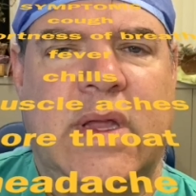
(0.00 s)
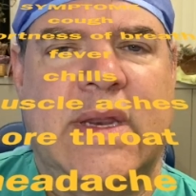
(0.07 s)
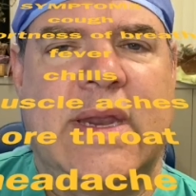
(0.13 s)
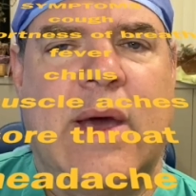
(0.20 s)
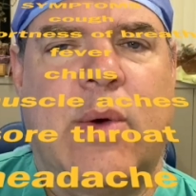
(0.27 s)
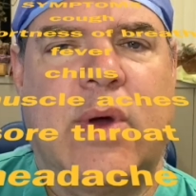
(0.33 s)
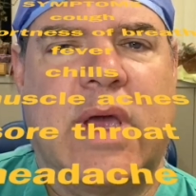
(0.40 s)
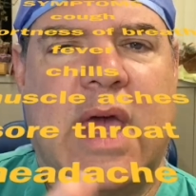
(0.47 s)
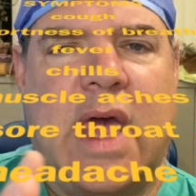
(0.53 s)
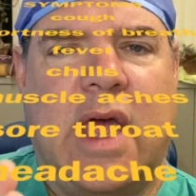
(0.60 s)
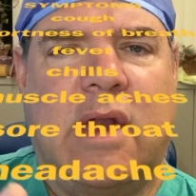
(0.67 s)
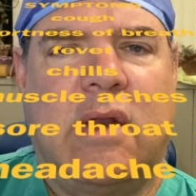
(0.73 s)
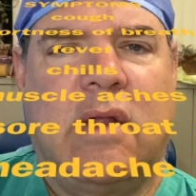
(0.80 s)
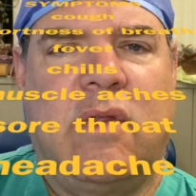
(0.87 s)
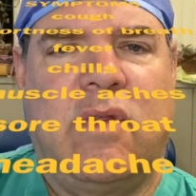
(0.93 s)
Now
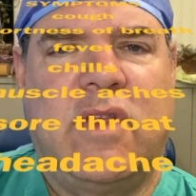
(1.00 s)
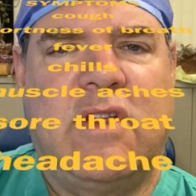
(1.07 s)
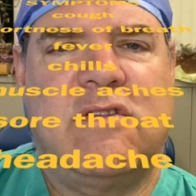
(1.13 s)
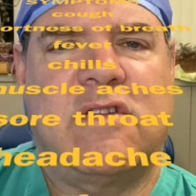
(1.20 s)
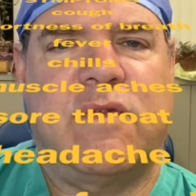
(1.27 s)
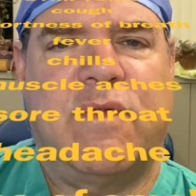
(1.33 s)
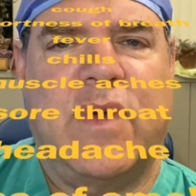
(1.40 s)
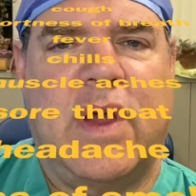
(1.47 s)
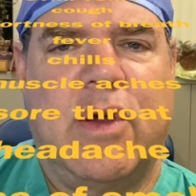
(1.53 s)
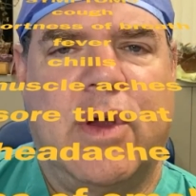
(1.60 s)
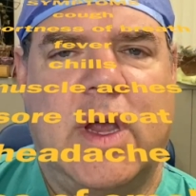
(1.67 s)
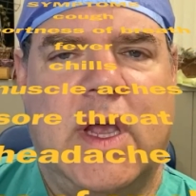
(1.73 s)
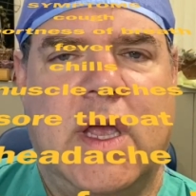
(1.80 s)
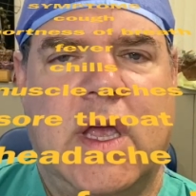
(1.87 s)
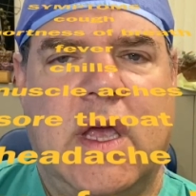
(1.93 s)
again, these are
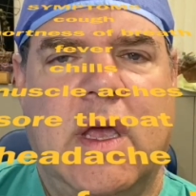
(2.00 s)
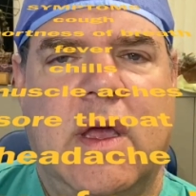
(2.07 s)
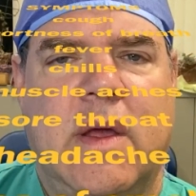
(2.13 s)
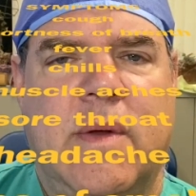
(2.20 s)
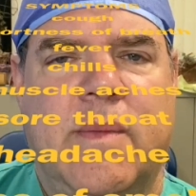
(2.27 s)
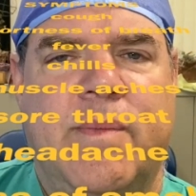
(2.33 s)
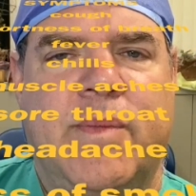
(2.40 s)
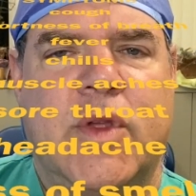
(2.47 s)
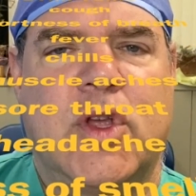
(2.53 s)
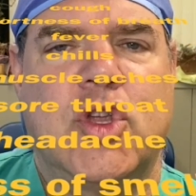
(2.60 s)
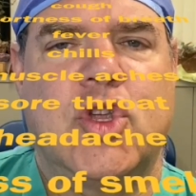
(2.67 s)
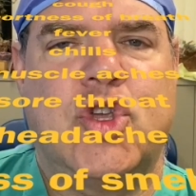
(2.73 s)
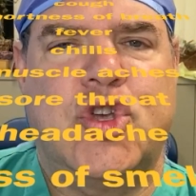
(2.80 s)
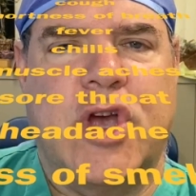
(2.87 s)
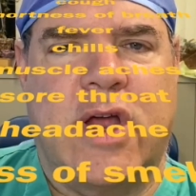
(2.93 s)
very
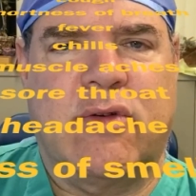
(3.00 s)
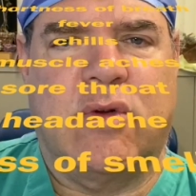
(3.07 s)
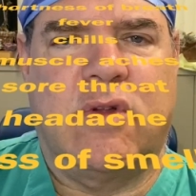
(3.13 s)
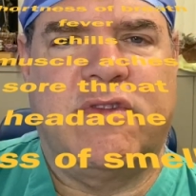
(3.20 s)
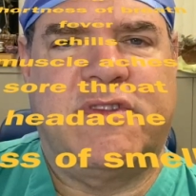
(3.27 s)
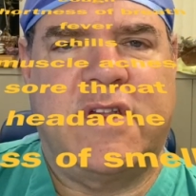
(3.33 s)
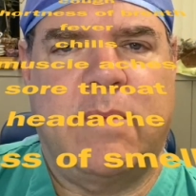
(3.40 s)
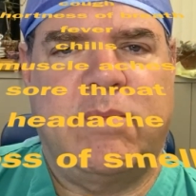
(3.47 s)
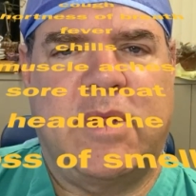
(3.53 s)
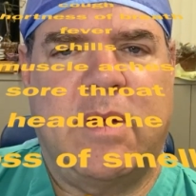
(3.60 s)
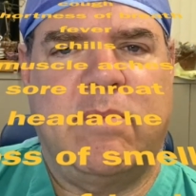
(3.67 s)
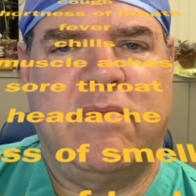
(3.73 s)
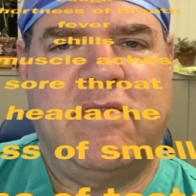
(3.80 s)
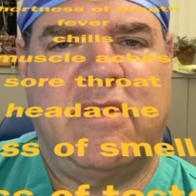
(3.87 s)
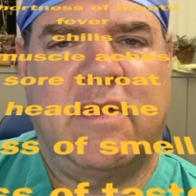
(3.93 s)
general
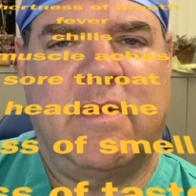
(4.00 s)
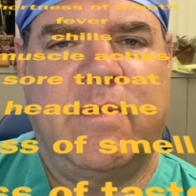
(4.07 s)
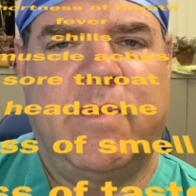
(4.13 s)
symptoms,